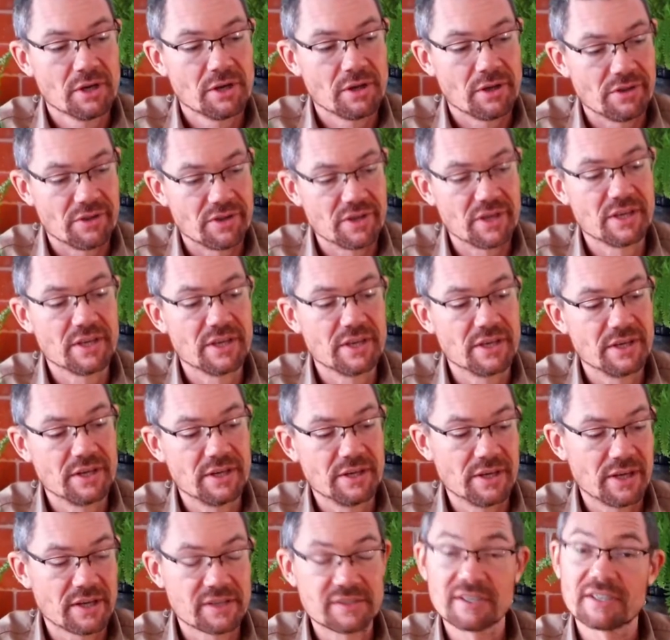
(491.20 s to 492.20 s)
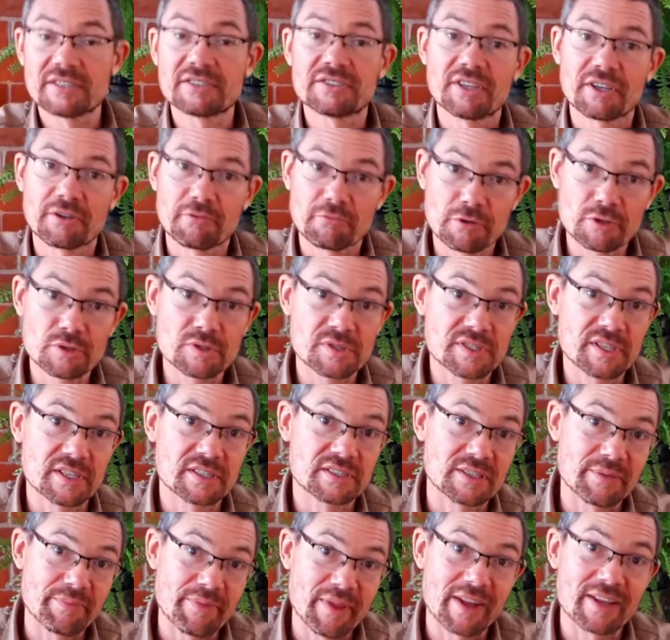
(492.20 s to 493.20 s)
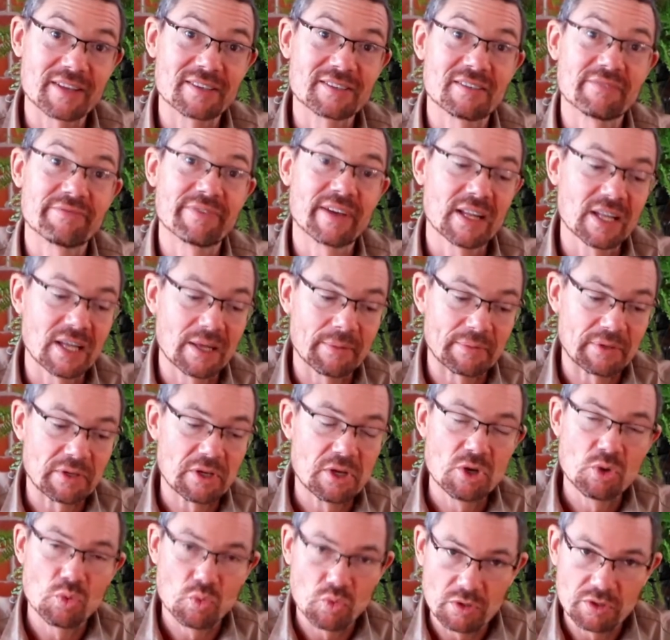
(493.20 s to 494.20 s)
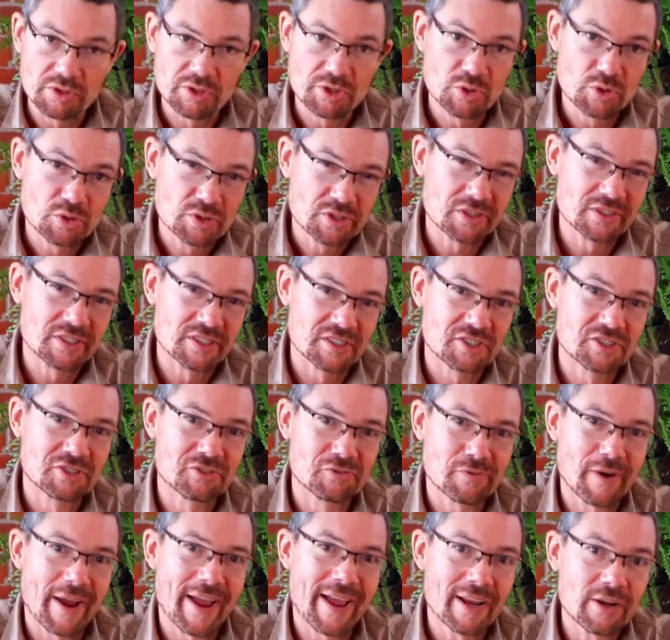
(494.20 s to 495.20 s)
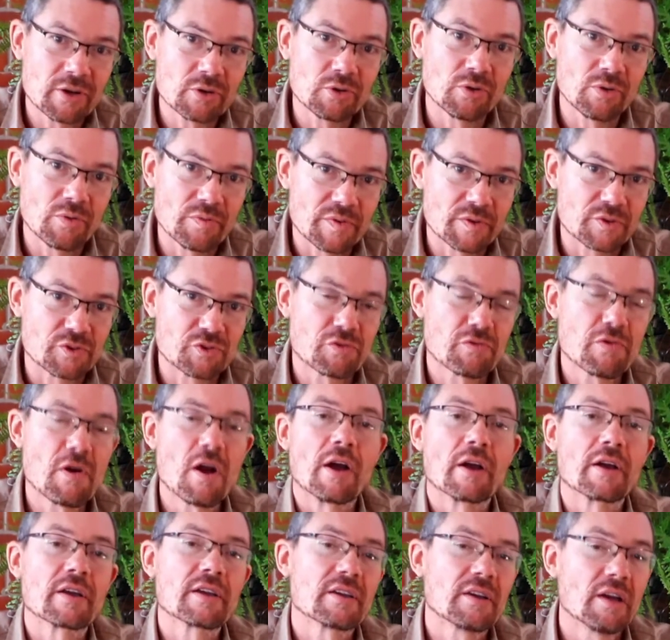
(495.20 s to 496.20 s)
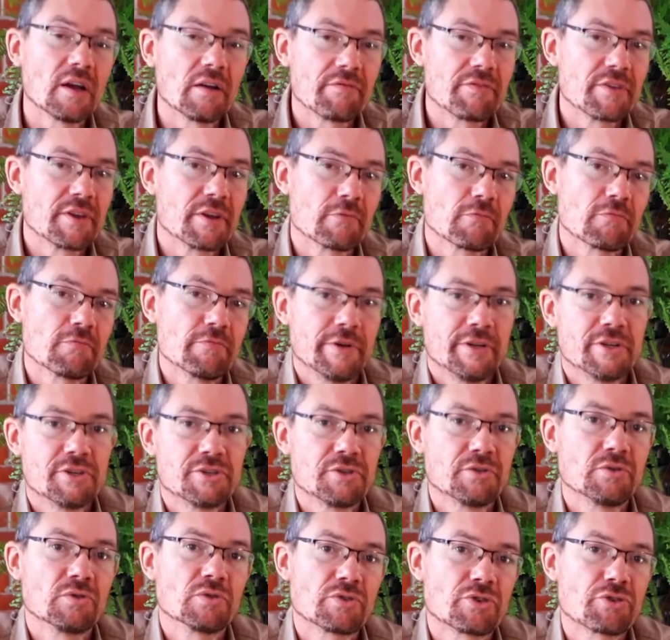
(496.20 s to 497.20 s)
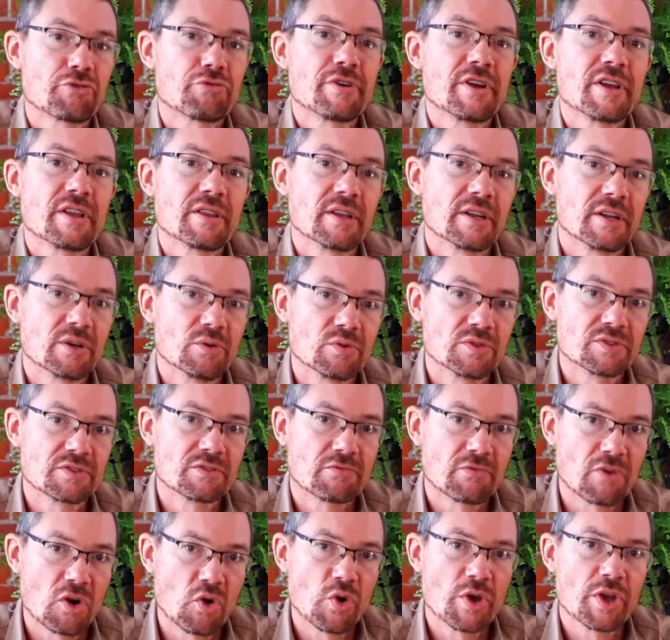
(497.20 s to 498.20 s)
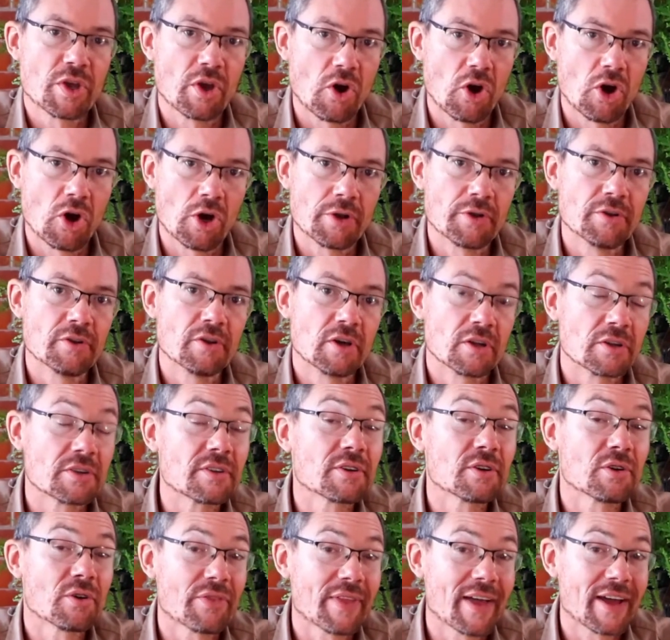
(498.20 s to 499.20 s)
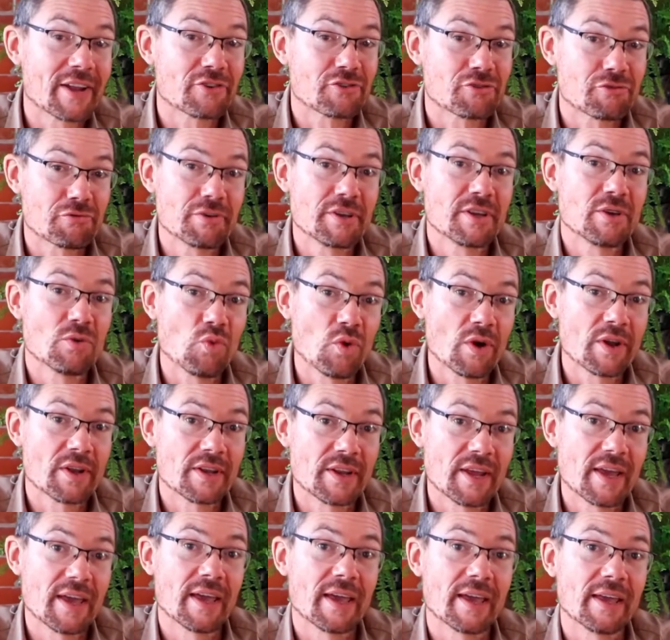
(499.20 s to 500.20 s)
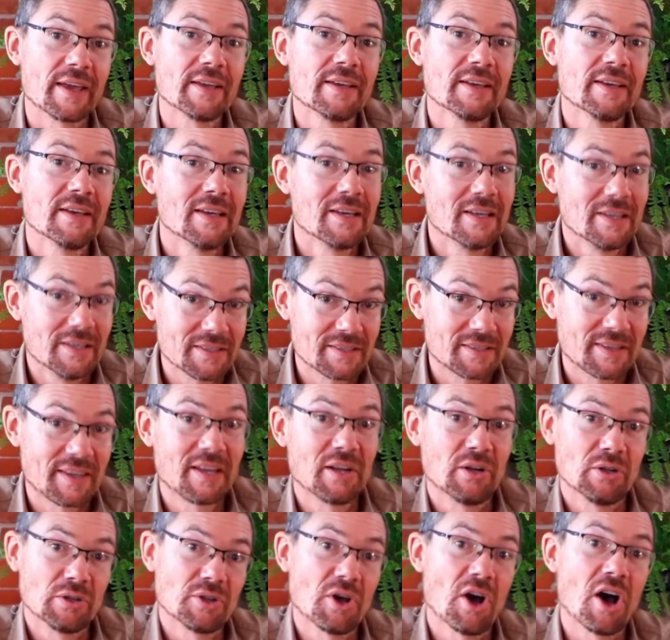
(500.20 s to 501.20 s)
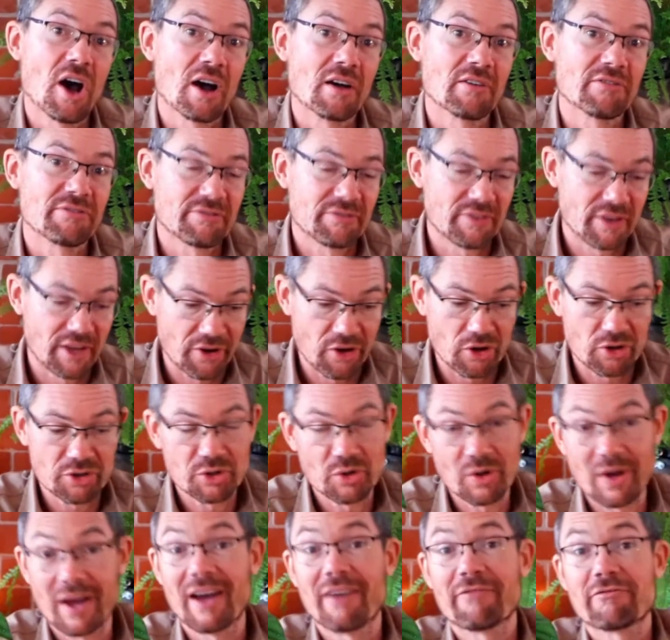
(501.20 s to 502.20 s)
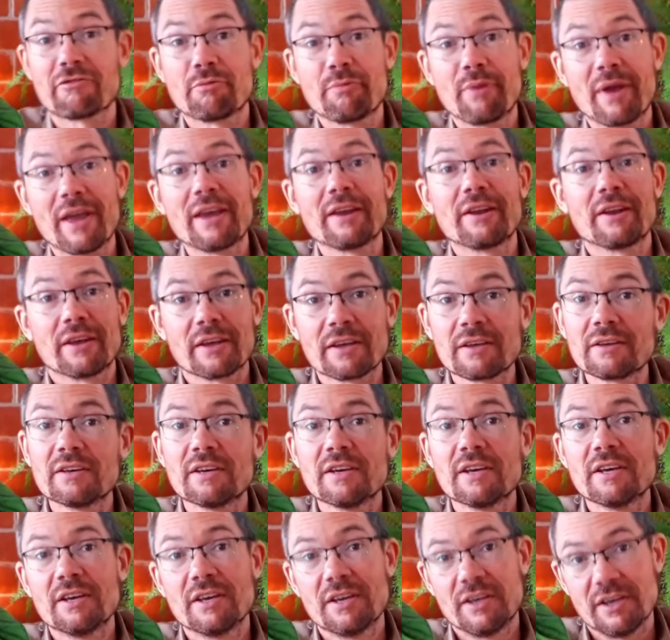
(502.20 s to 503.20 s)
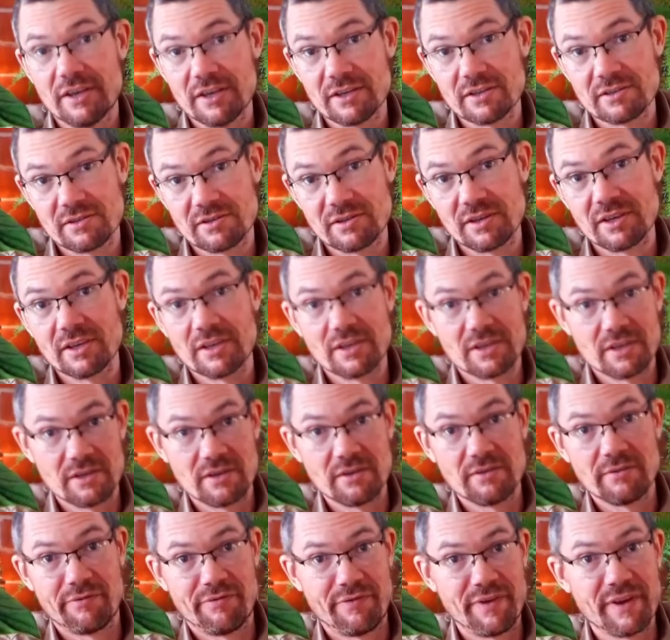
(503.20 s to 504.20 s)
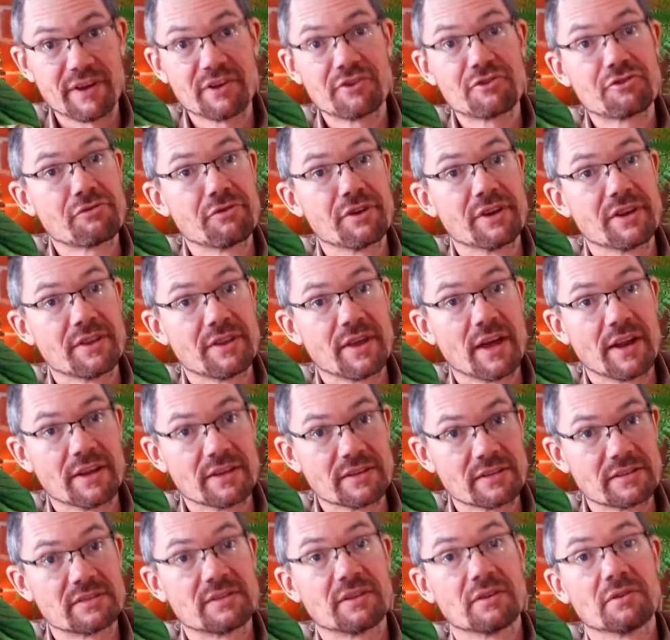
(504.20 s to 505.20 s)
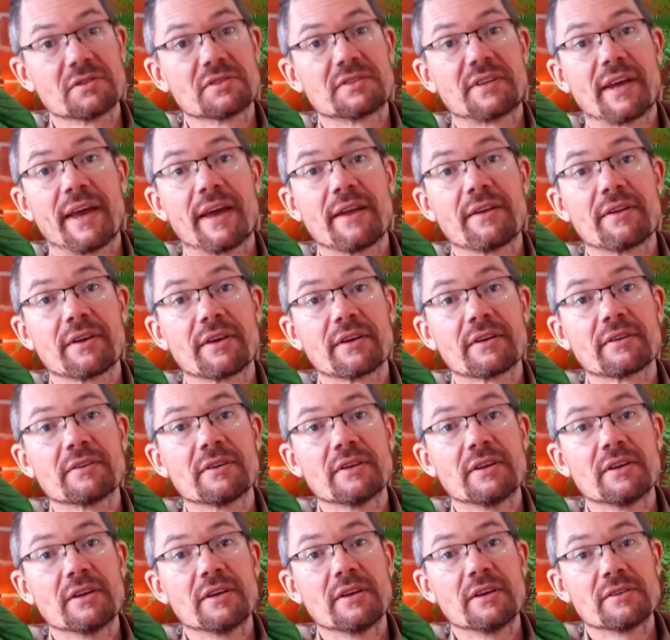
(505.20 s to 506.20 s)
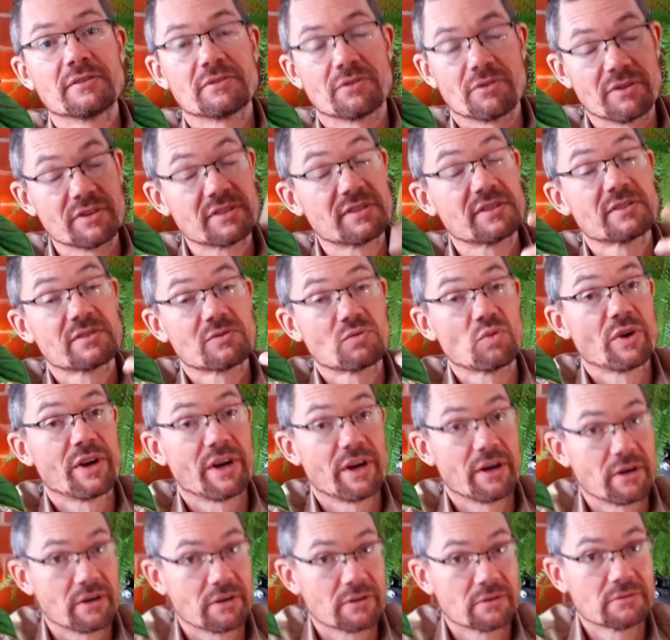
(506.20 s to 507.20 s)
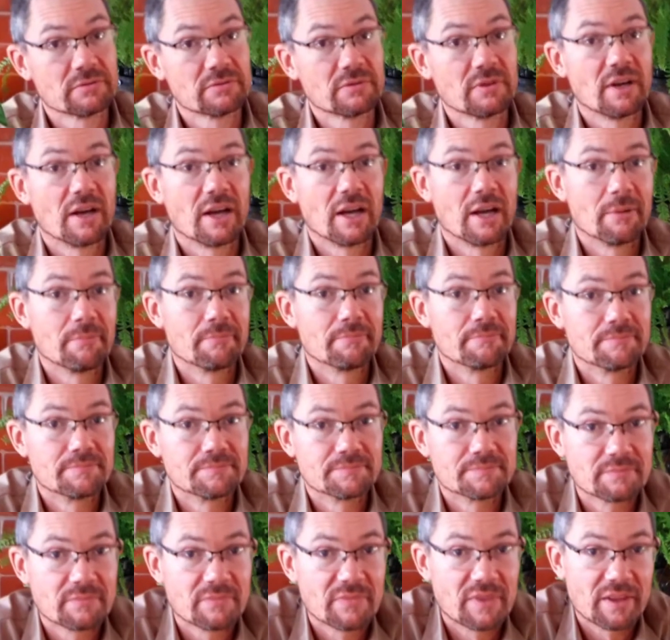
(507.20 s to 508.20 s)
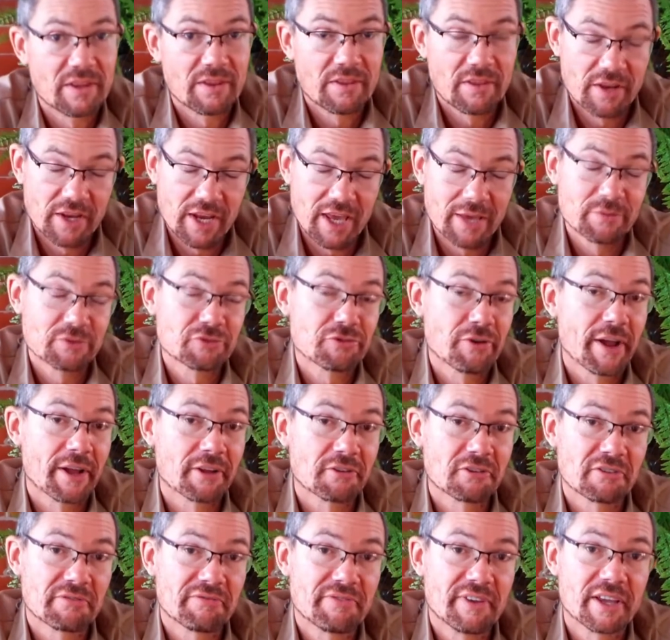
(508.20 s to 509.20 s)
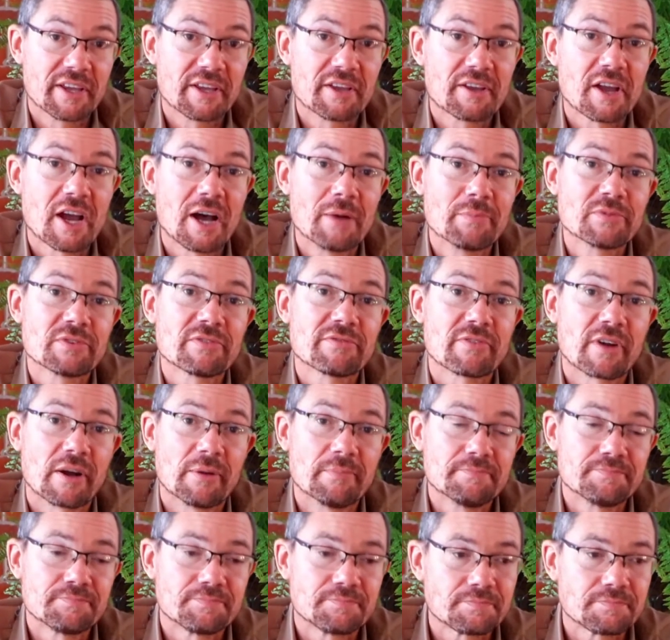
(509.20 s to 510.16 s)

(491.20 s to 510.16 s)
the existing root system that it's developed will usually strangle the trunk of the original tree that it was growing on until that tree one day is killed off, and all you have remaining is the fig tree that is still standing. So this is where the name strangler fig comes from.